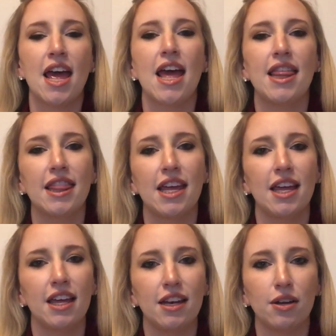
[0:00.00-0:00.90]
And
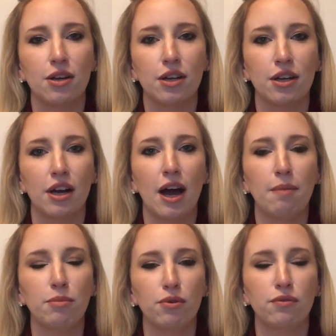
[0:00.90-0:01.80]
then I
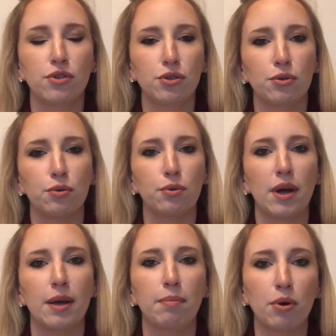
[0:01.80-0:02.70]
move to
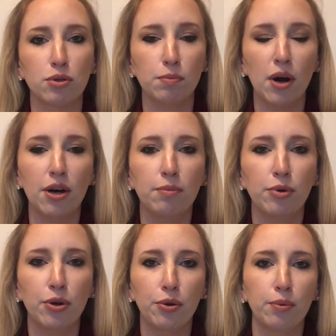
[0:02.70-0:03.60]
a postpartum
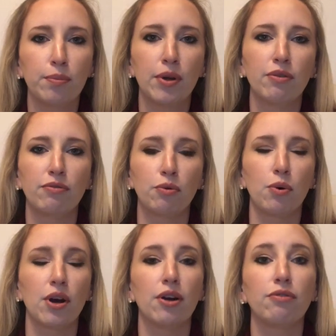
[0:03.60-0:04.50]
room
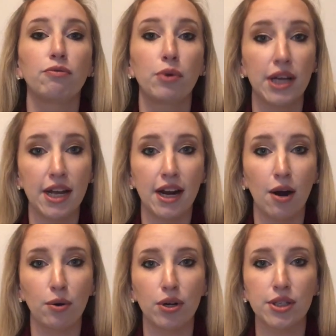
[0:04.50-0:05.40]
for 48
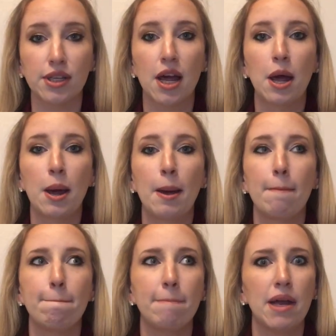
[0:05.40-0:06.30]
hours
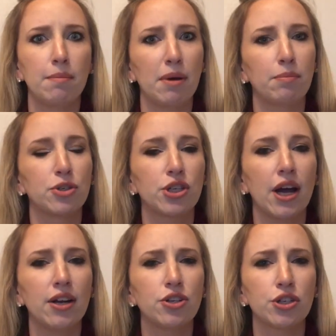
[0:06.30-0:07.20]
minimum, which
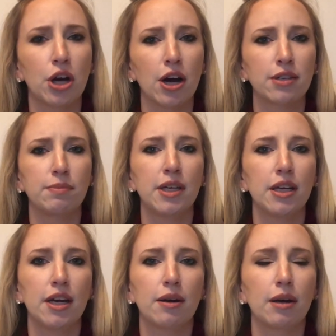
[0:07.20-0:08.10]
kind of shocked me.